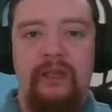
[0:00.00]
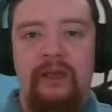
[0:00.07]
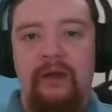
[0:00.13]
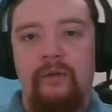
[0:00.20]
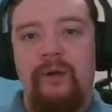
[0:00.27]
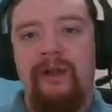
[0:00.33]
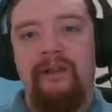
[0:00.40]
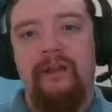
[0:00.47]

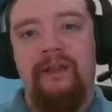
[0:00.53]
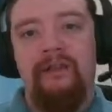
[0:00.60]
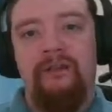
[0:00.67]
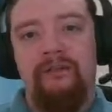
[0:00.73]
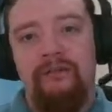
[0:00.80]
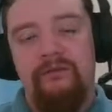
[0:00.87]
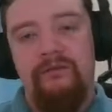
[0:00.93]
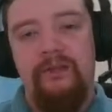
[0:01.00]
Well,
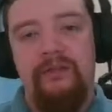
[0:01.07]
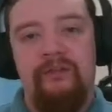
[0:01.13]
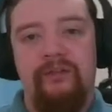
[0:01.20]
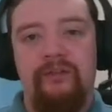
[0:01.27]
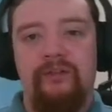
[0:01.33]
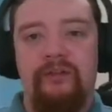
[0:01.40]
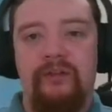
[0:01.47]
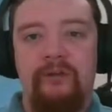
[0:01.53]
this
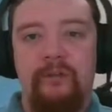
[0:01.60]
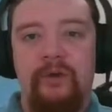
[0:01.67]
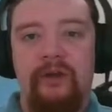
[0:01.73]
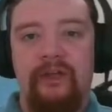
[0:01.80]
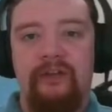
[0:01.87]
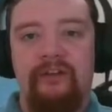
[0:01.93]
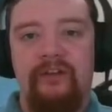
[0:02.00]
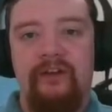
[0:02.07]
does still
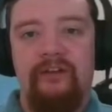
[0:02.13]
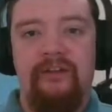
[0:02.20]
work, actually.